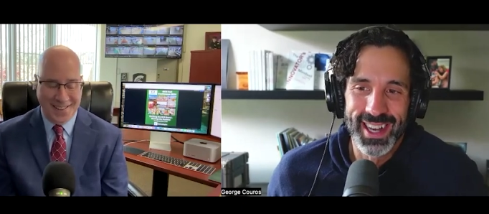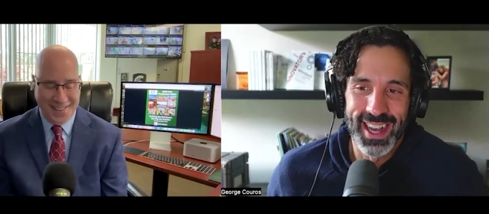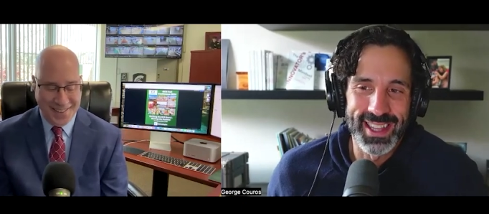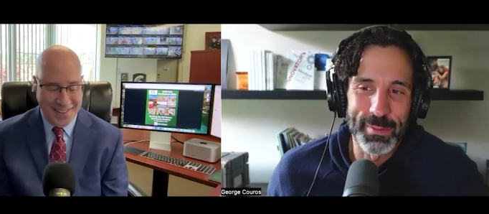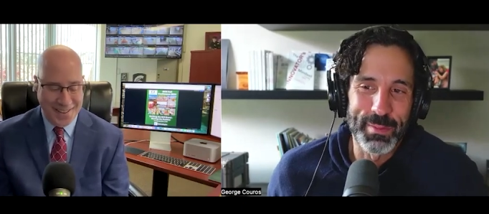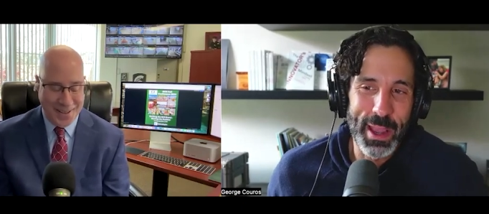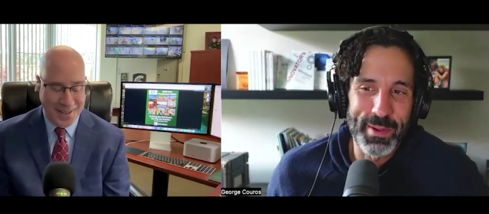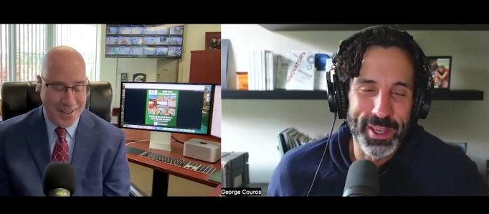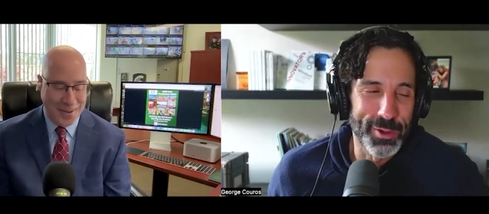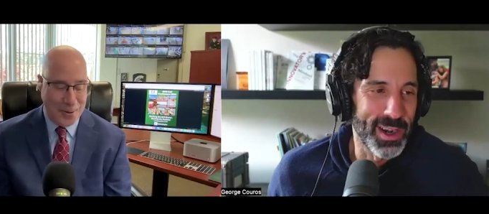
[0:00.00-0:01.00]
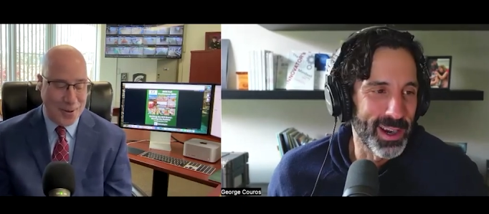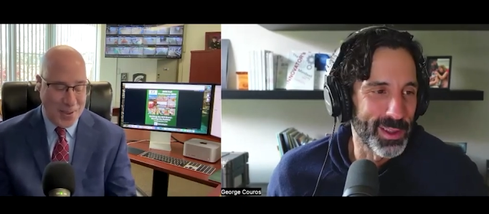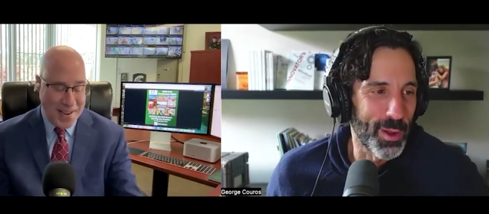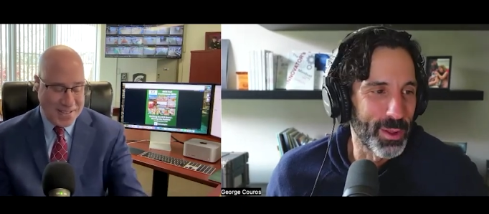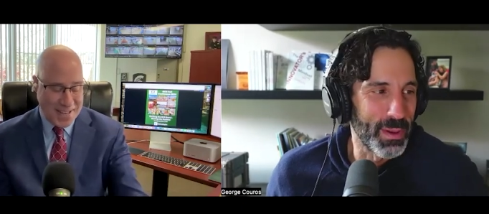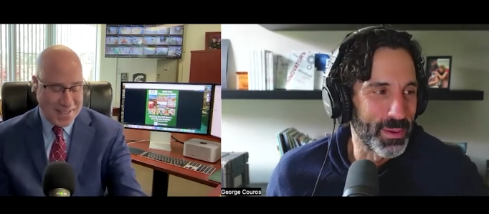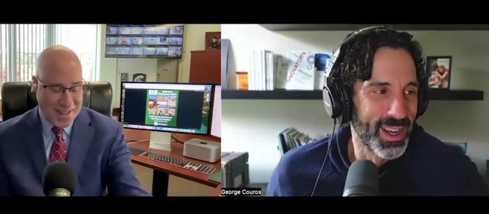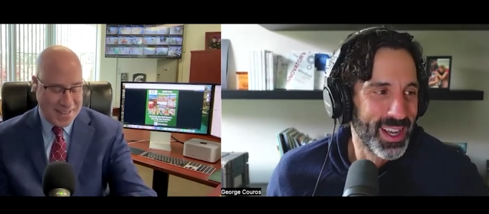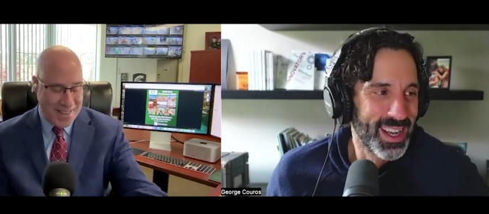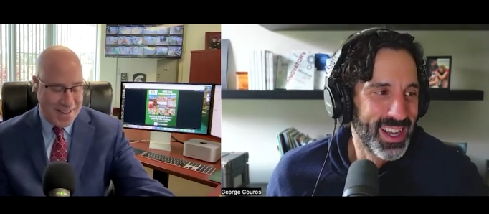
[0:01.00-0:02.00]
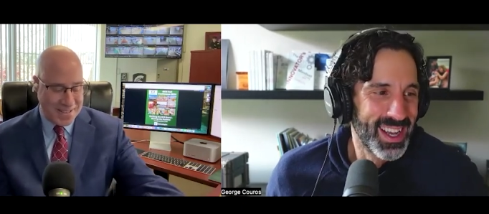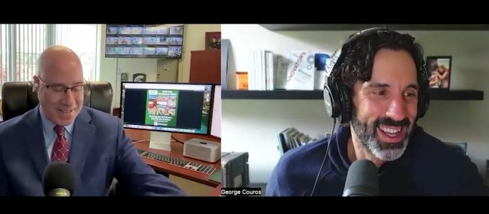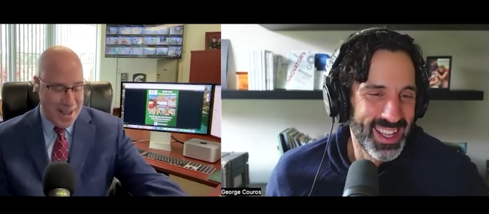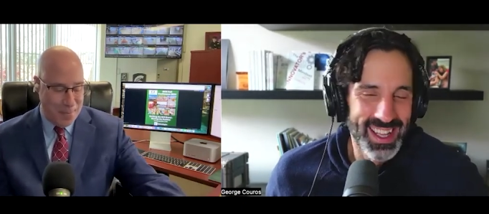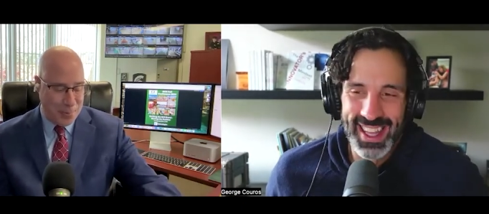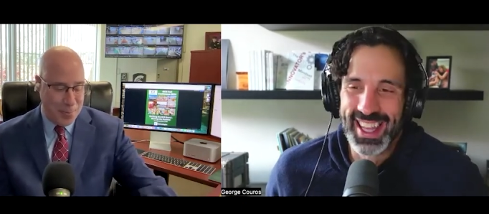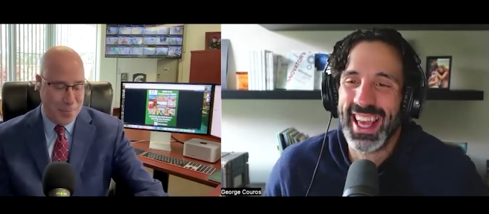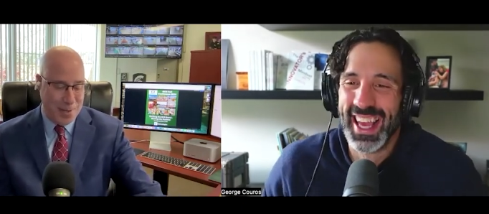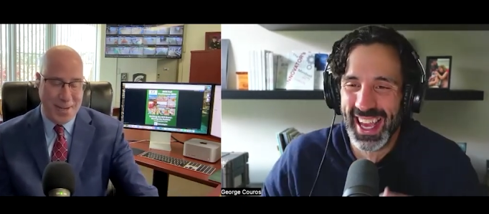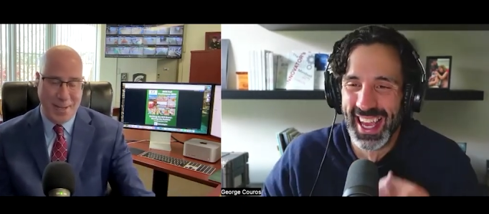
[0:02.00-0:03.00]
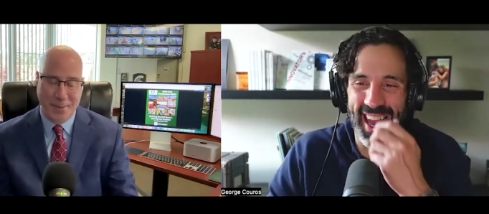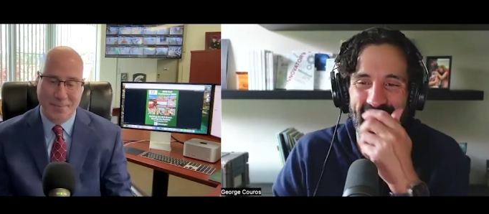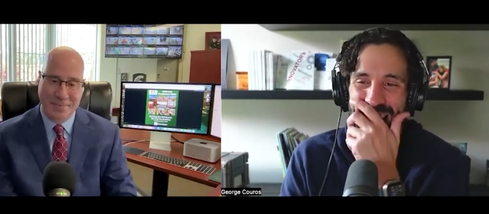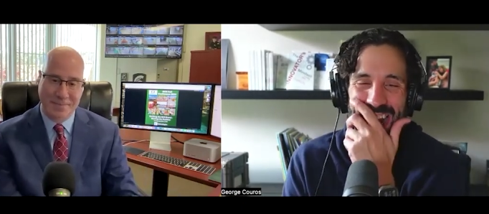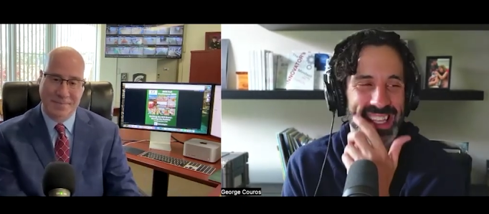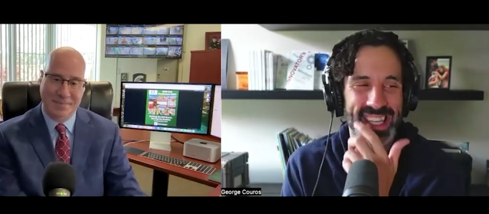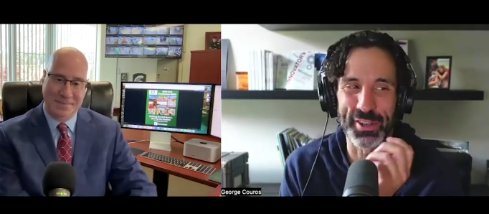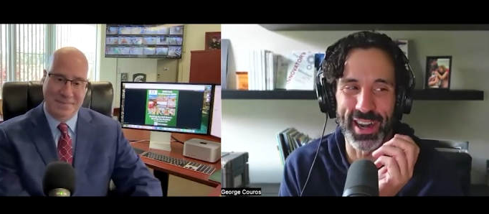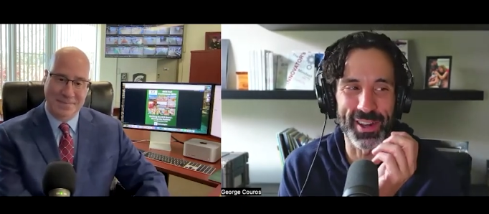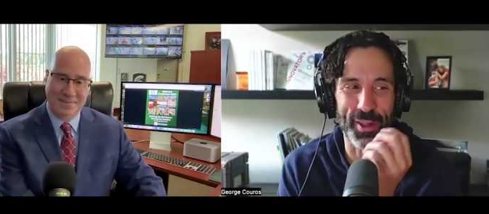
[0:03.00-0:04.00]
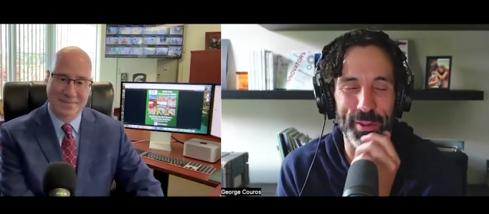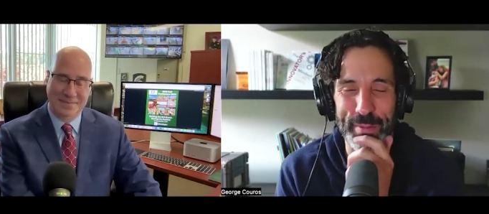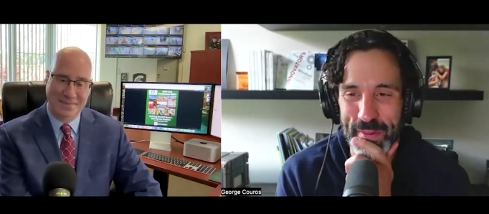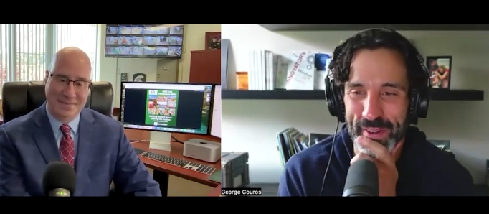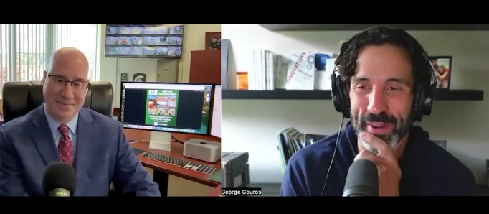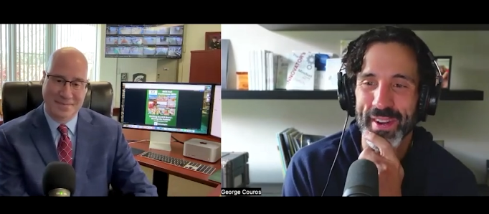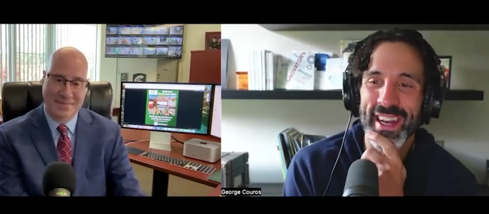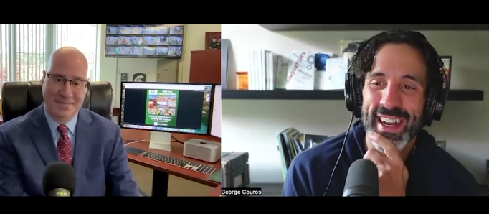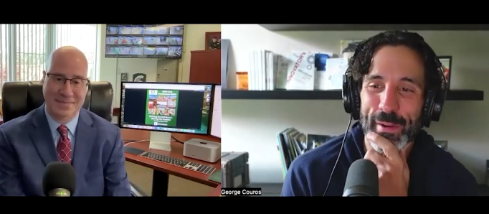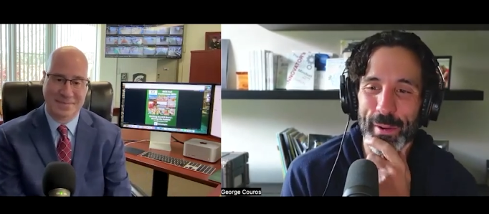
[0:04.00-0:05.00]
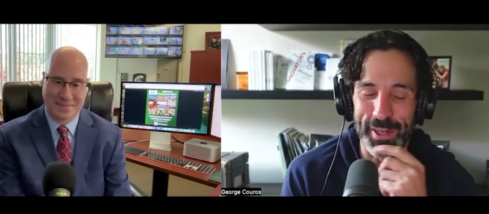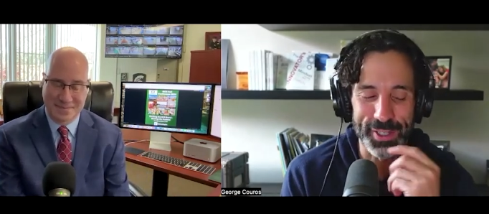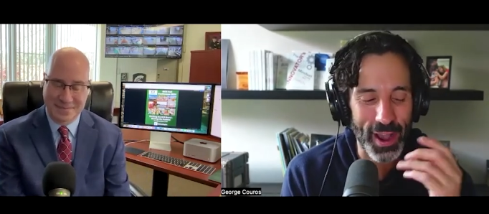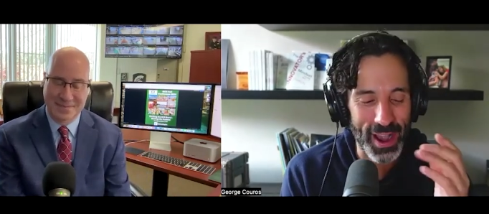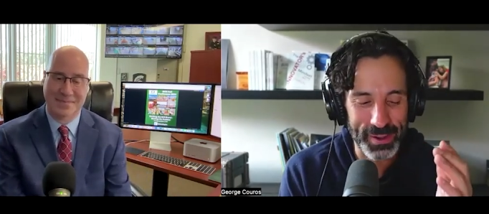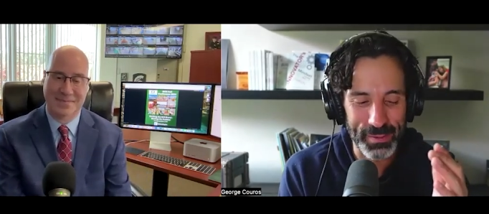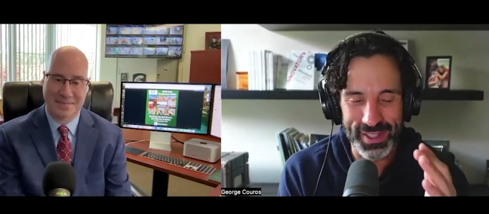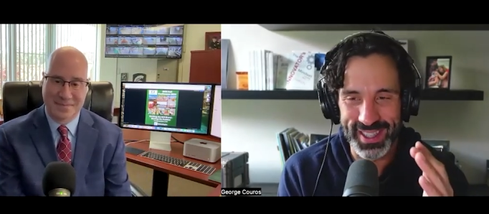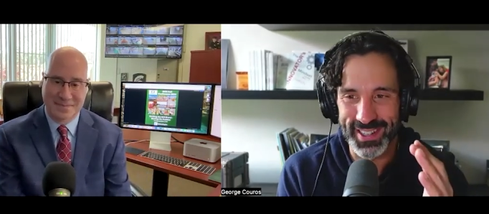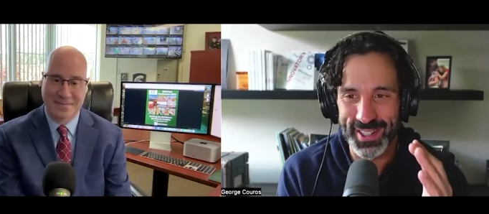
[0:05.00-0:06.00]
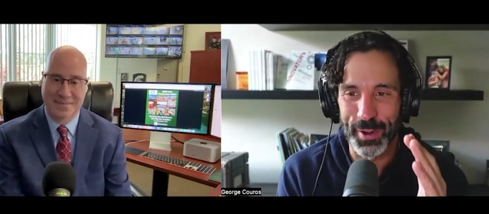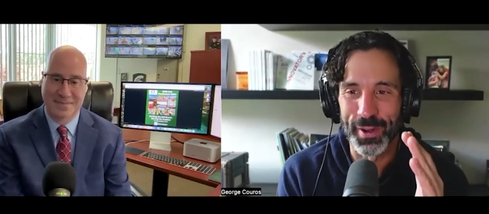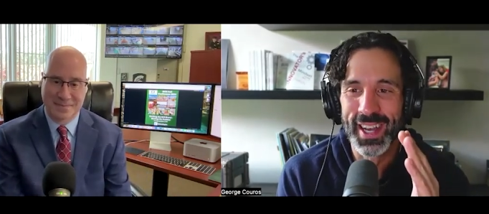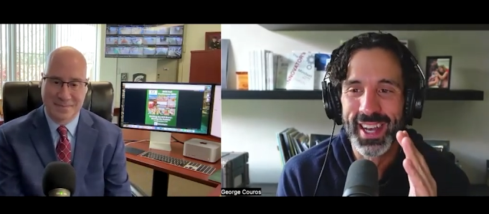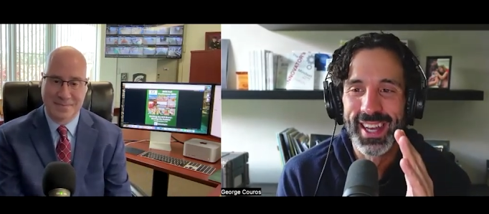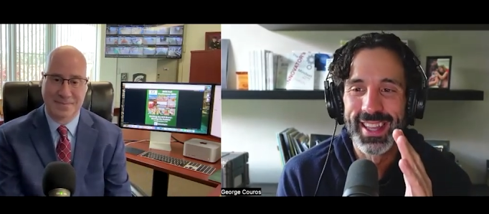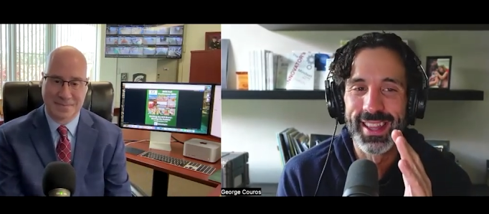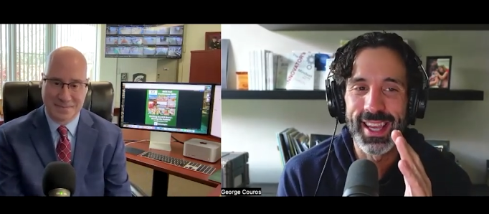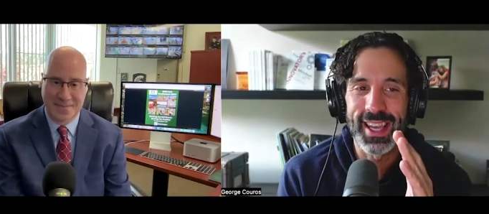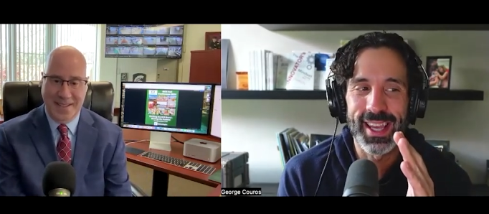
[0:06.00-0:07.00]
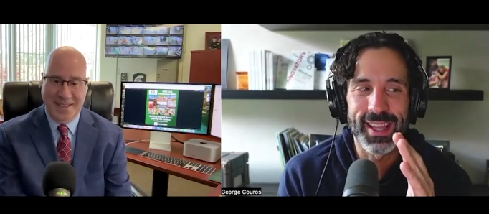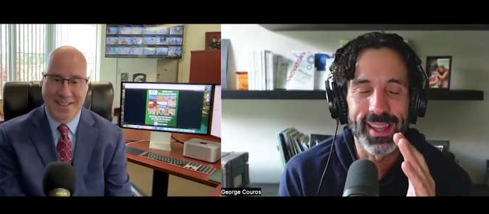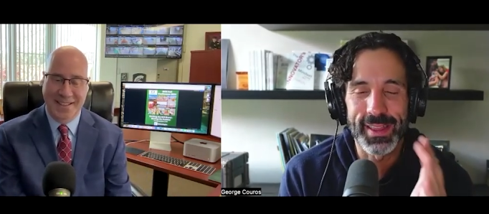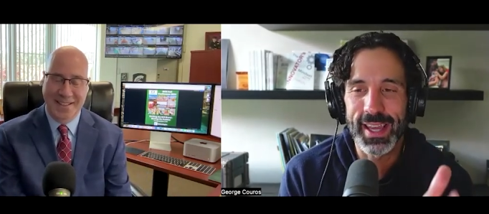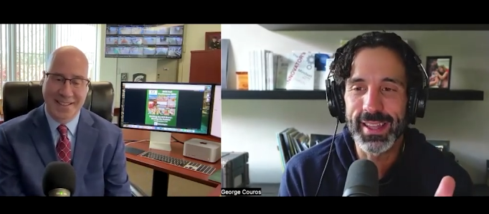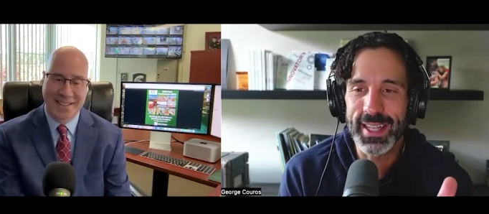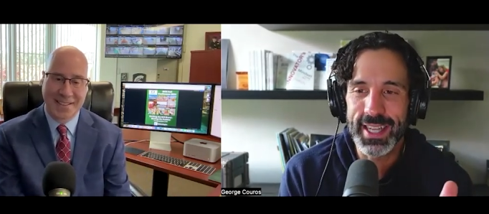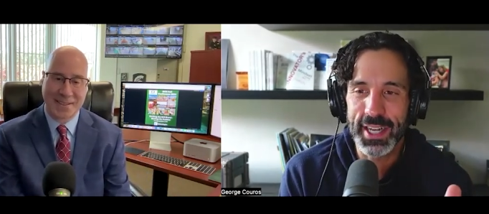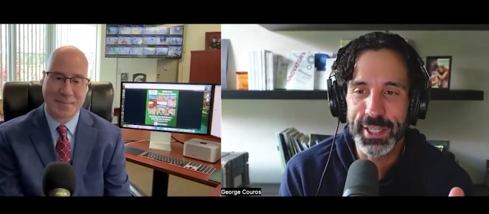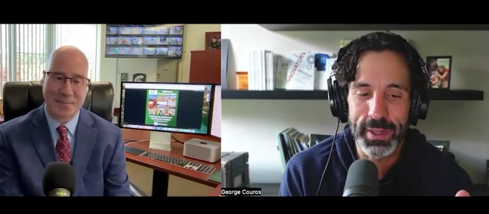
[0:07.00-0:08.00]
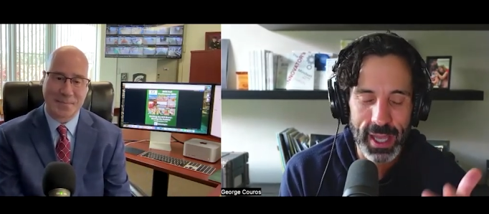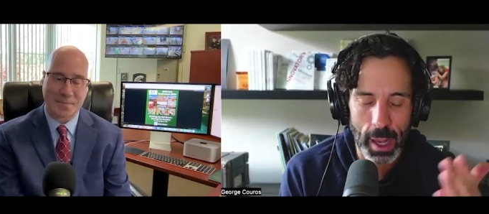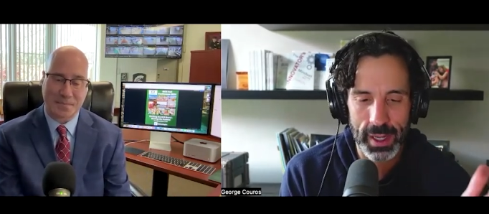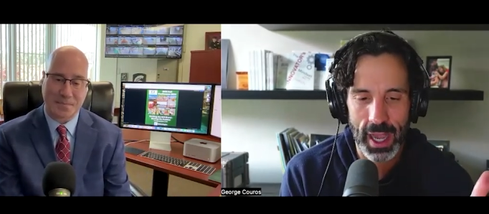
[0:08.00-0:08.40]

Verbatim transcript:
Speaker 1: I think maybe you.
Speaker 2: Well, thanks. I'll people. take that as a compliment,
Speaker 1: buddy. Yeah, I think you and I are the only people who know what you're talking about there. So the the thing that's actually been coming